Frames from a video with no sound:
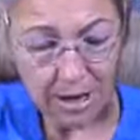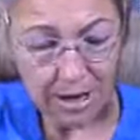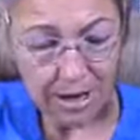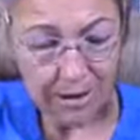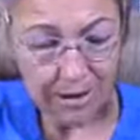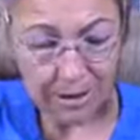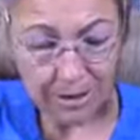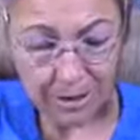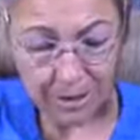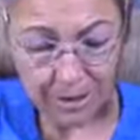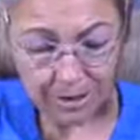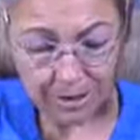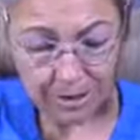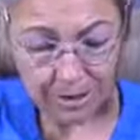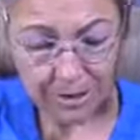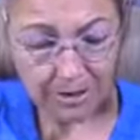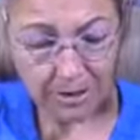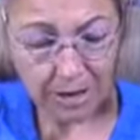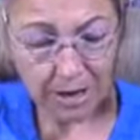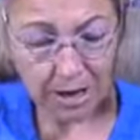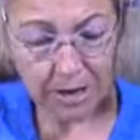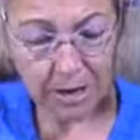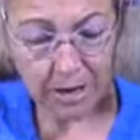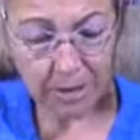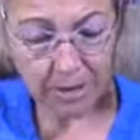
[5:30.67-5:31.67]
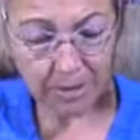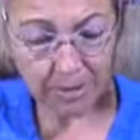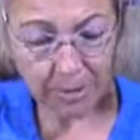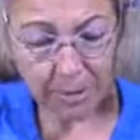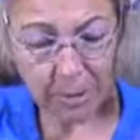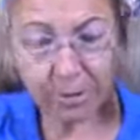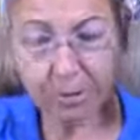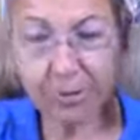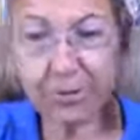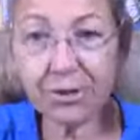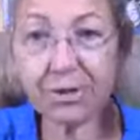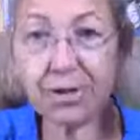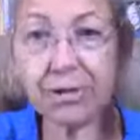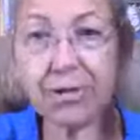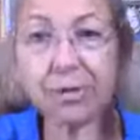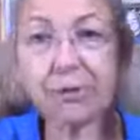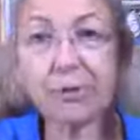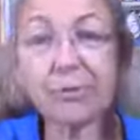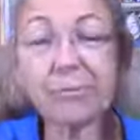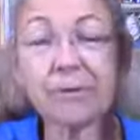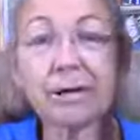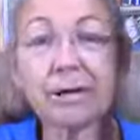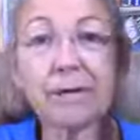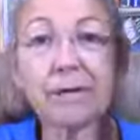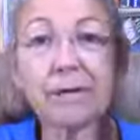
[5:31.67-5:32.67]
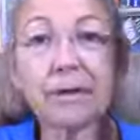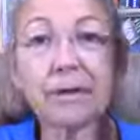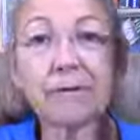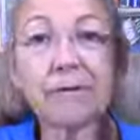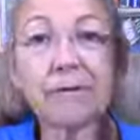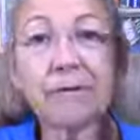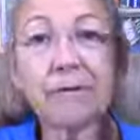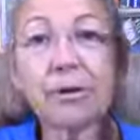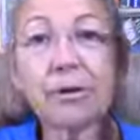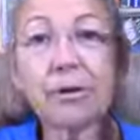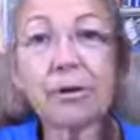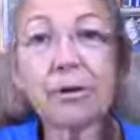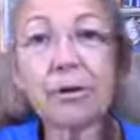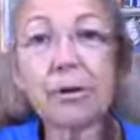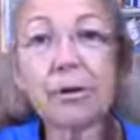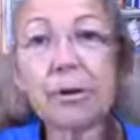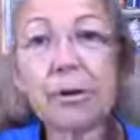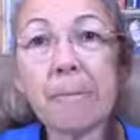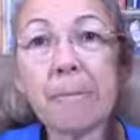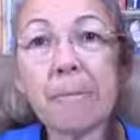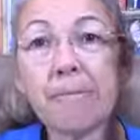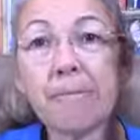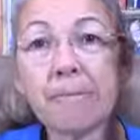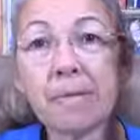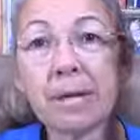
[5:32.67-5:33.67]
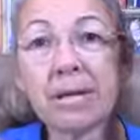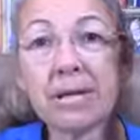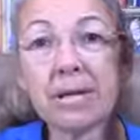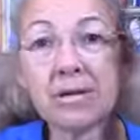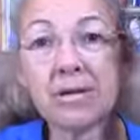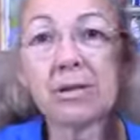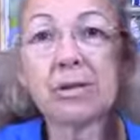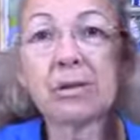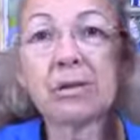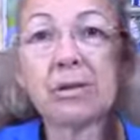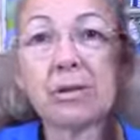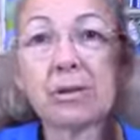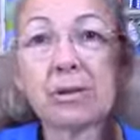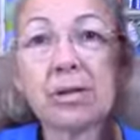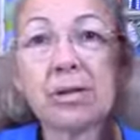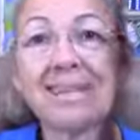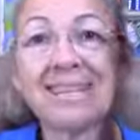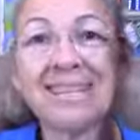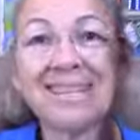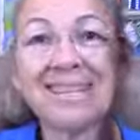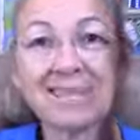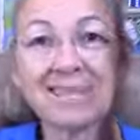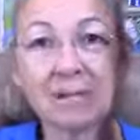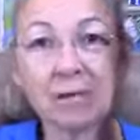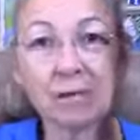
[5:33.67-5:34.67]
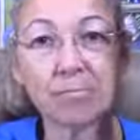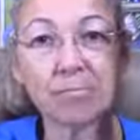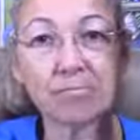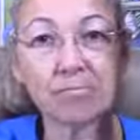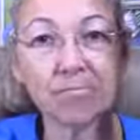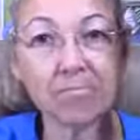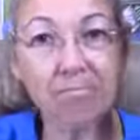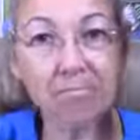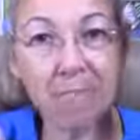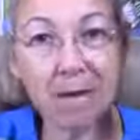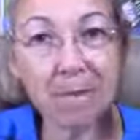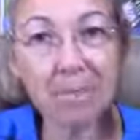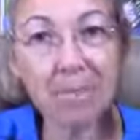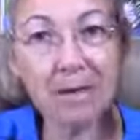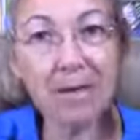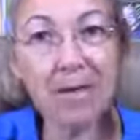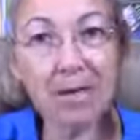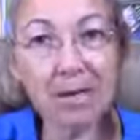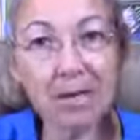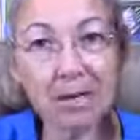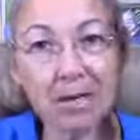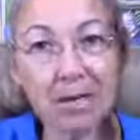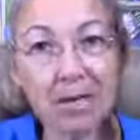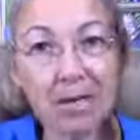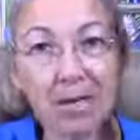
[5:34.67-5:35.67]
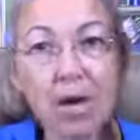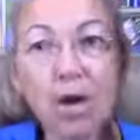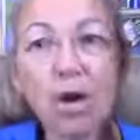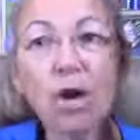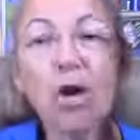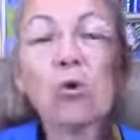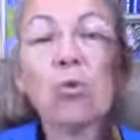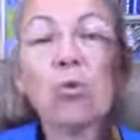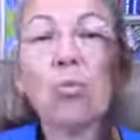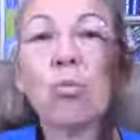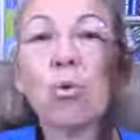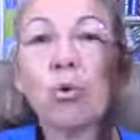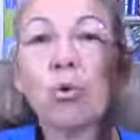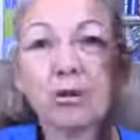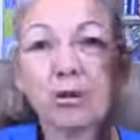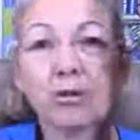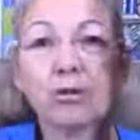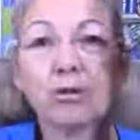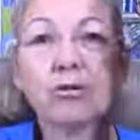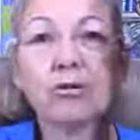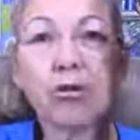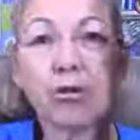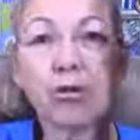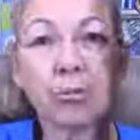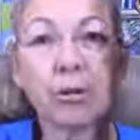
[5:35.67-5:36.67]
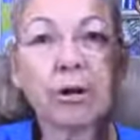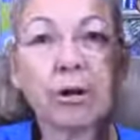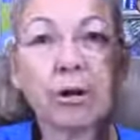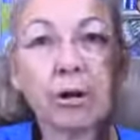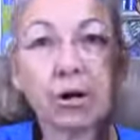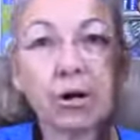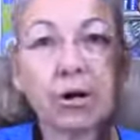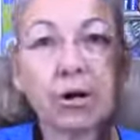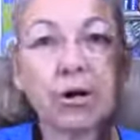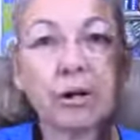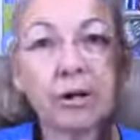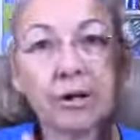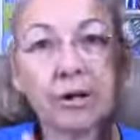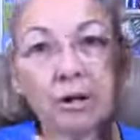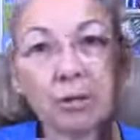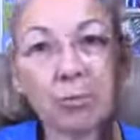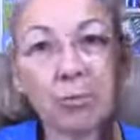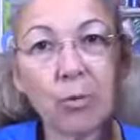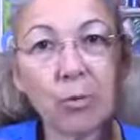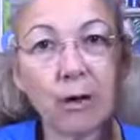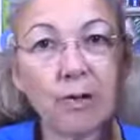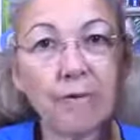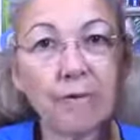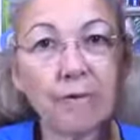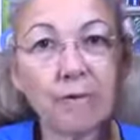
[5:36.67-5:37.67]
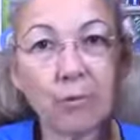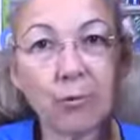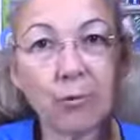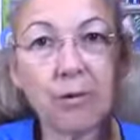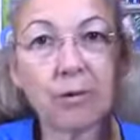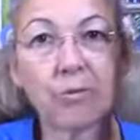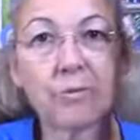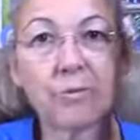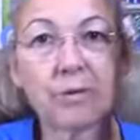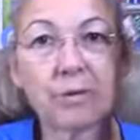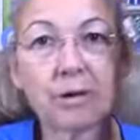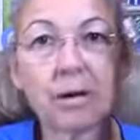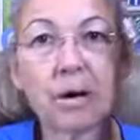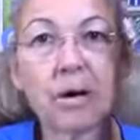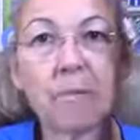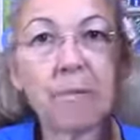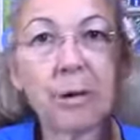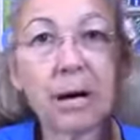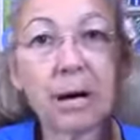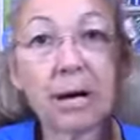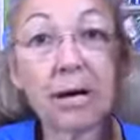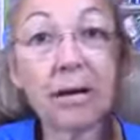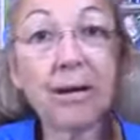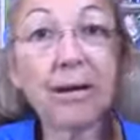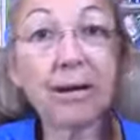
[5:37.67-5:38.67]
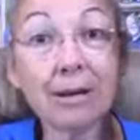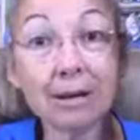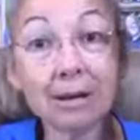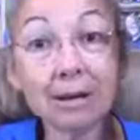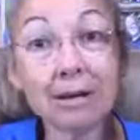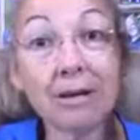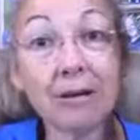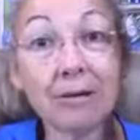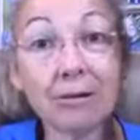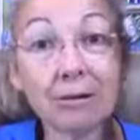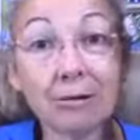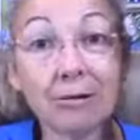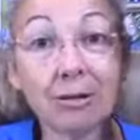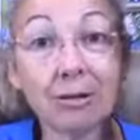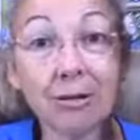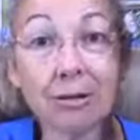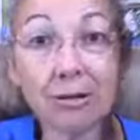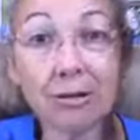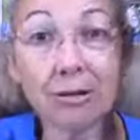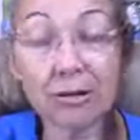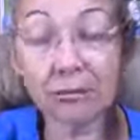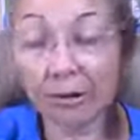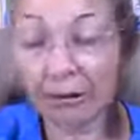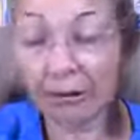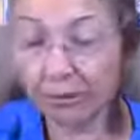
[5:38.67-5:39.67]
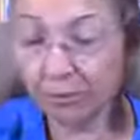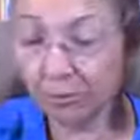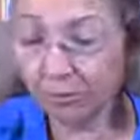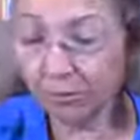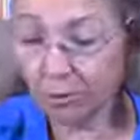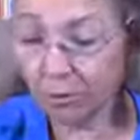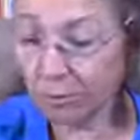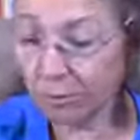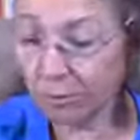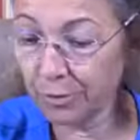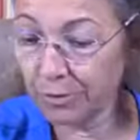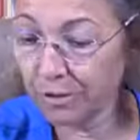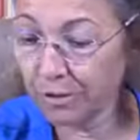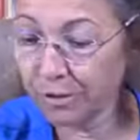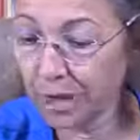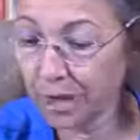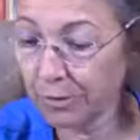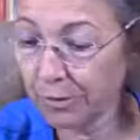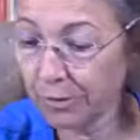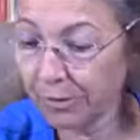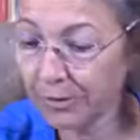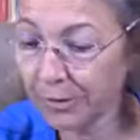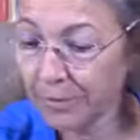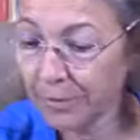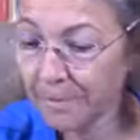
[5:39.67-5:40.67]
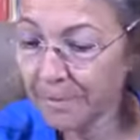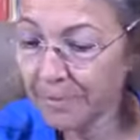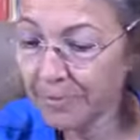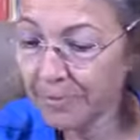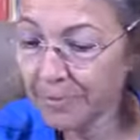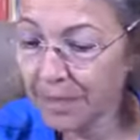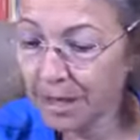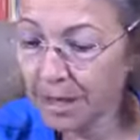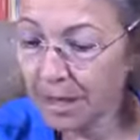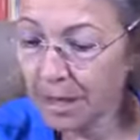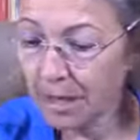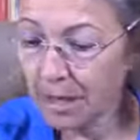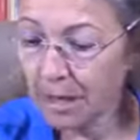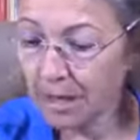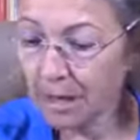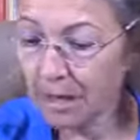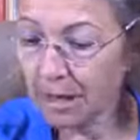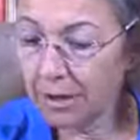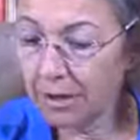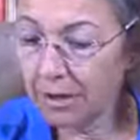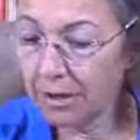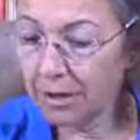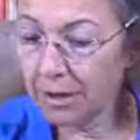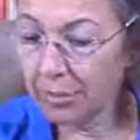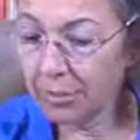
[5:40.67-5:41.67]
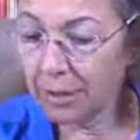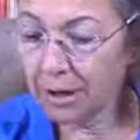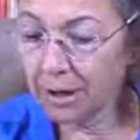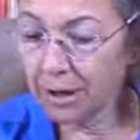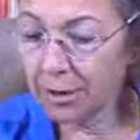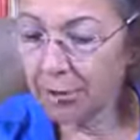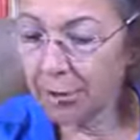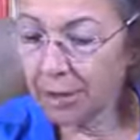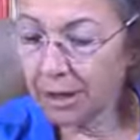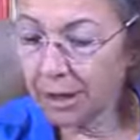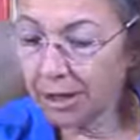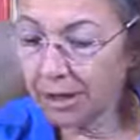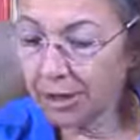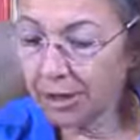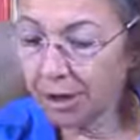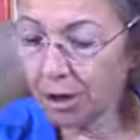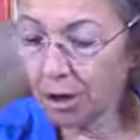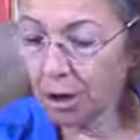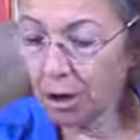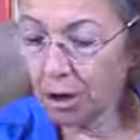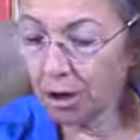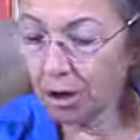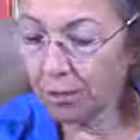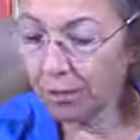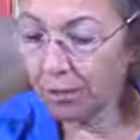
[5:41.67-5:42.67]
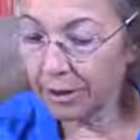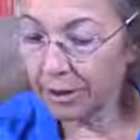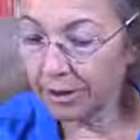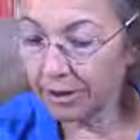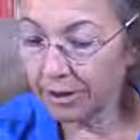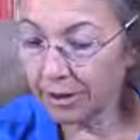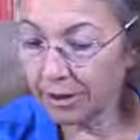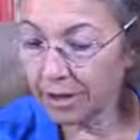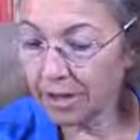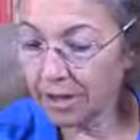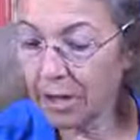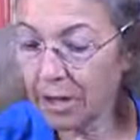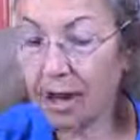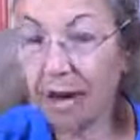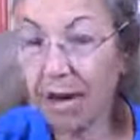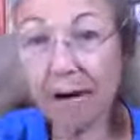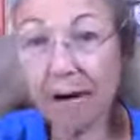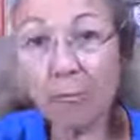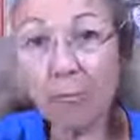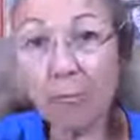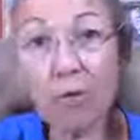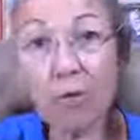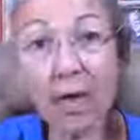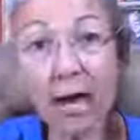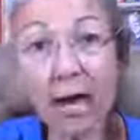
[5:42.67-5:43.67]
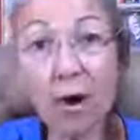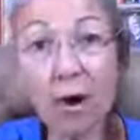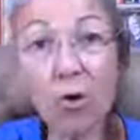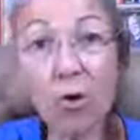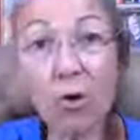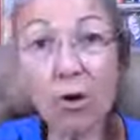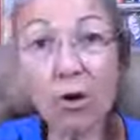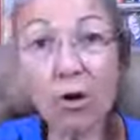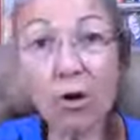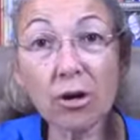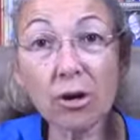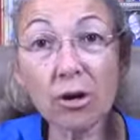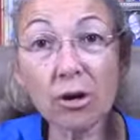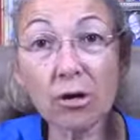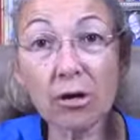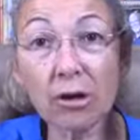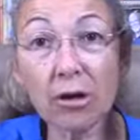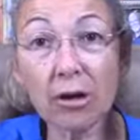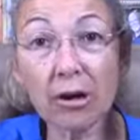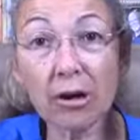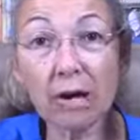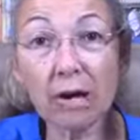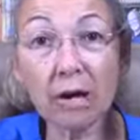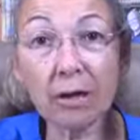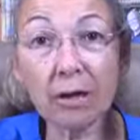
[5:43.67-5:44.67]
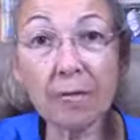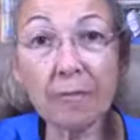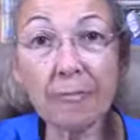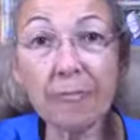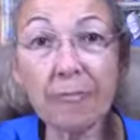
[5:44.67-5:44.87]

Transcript: this uh, pulsed electromagnetic field basically is mimicking what is going on in waveforms in our body in each of our individual cells. Uh, so it creates currents without uh,